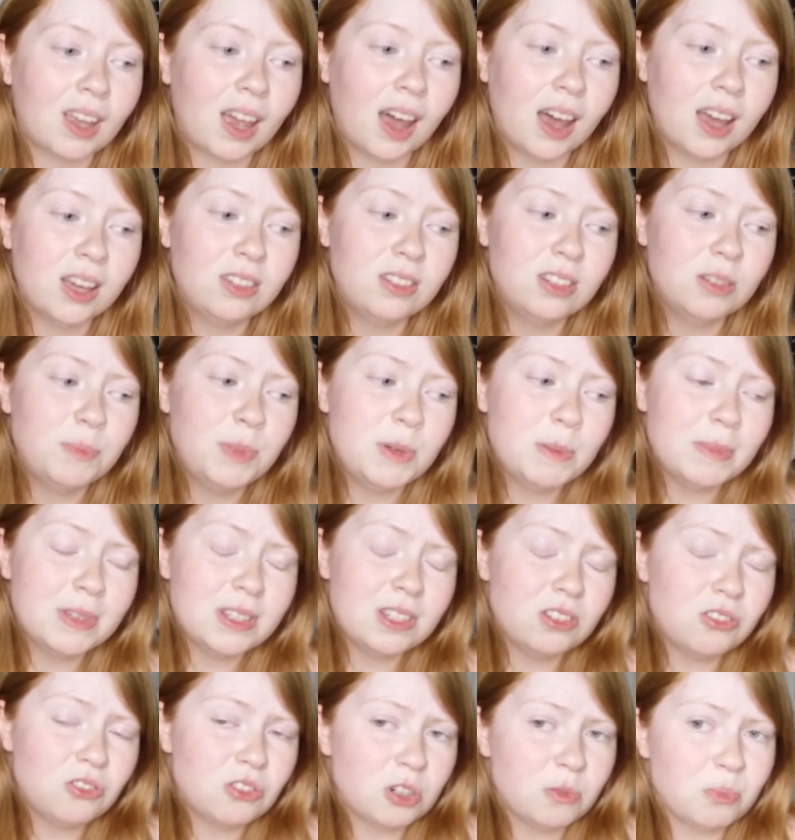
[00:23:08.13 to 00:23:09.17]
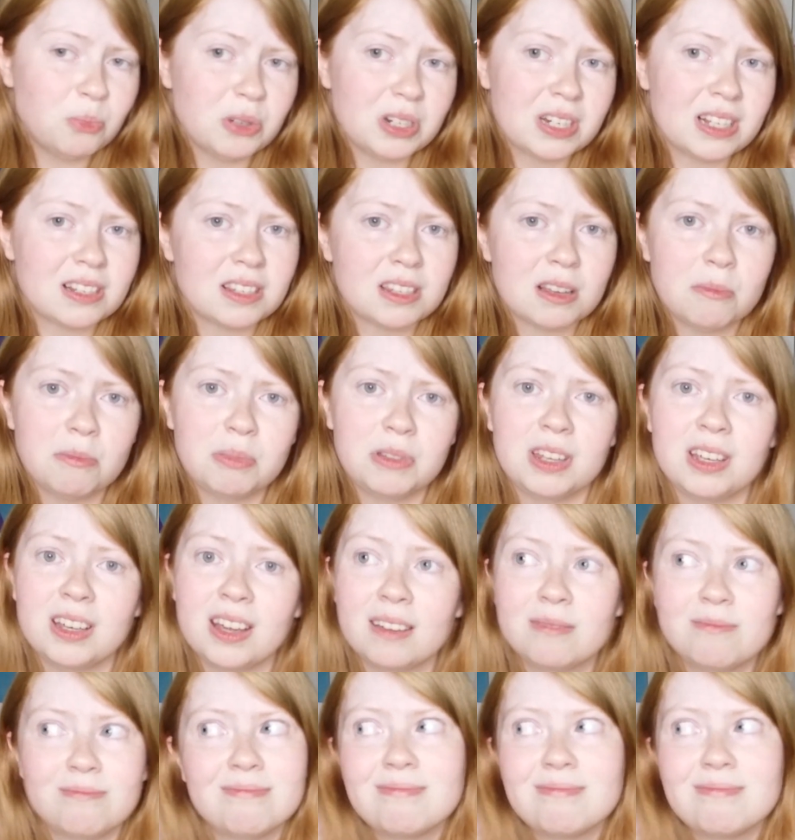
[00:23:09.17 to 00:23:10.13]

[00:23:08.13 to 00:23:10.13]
I could be misinterpreting something.